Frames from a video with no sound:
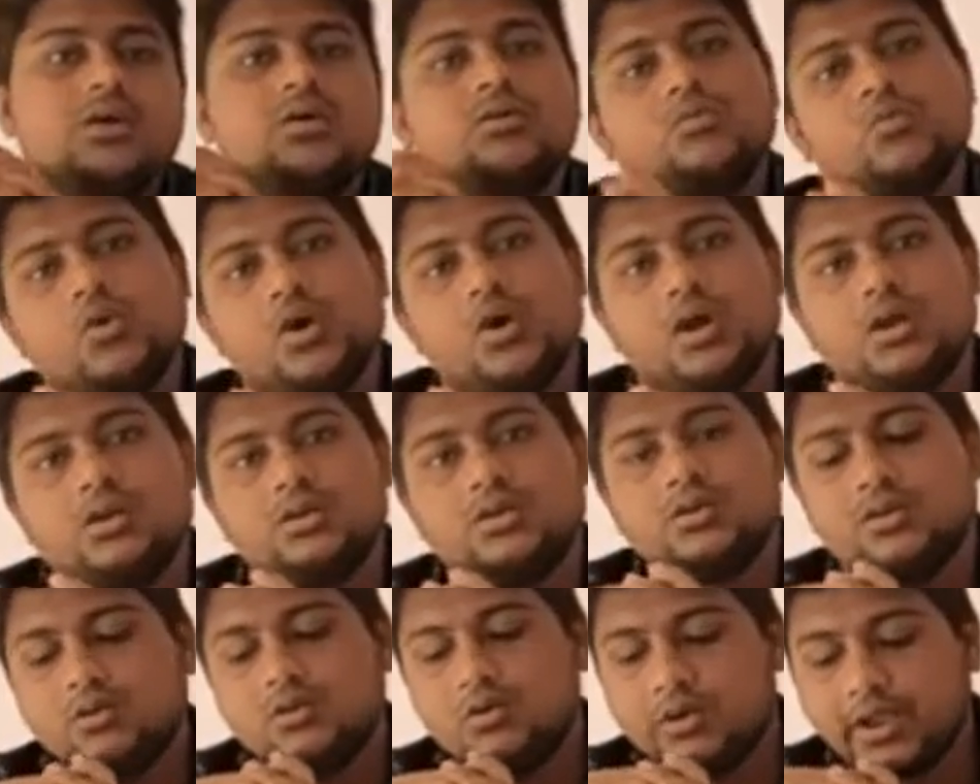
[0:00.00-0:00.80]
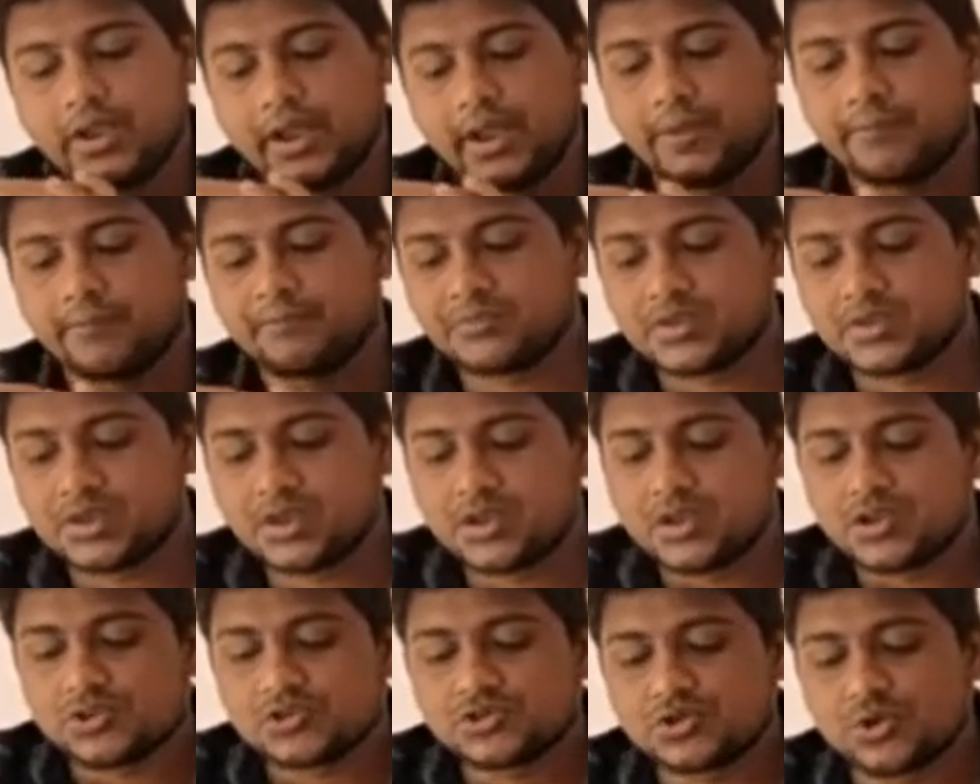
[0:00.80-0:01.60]
world. Okay,
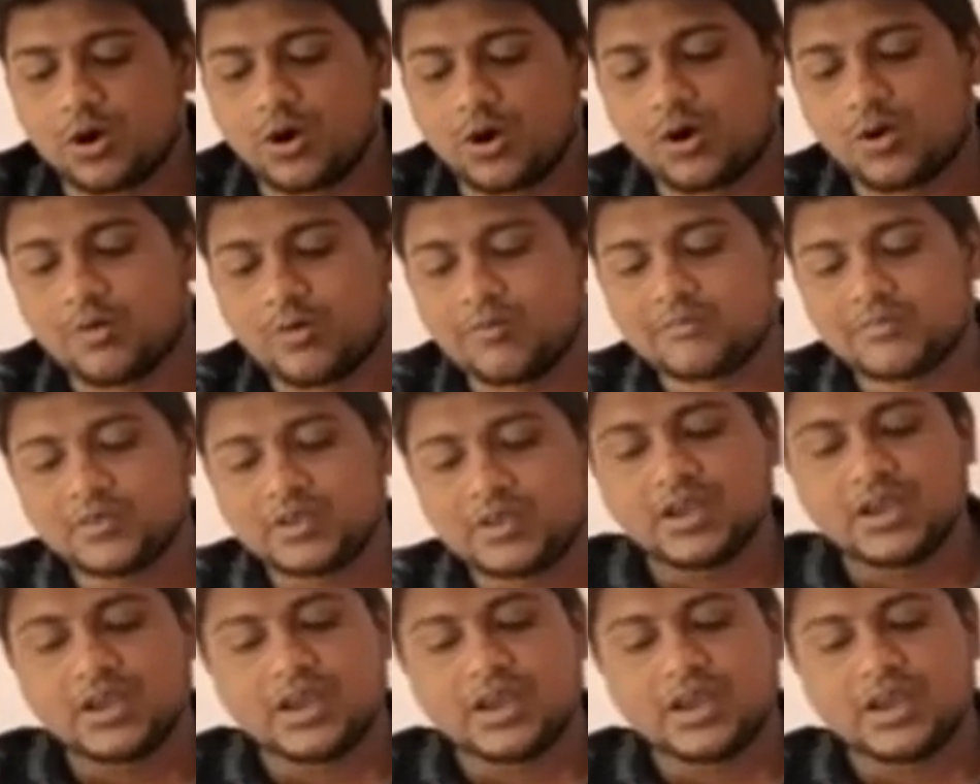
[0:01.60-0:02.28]
so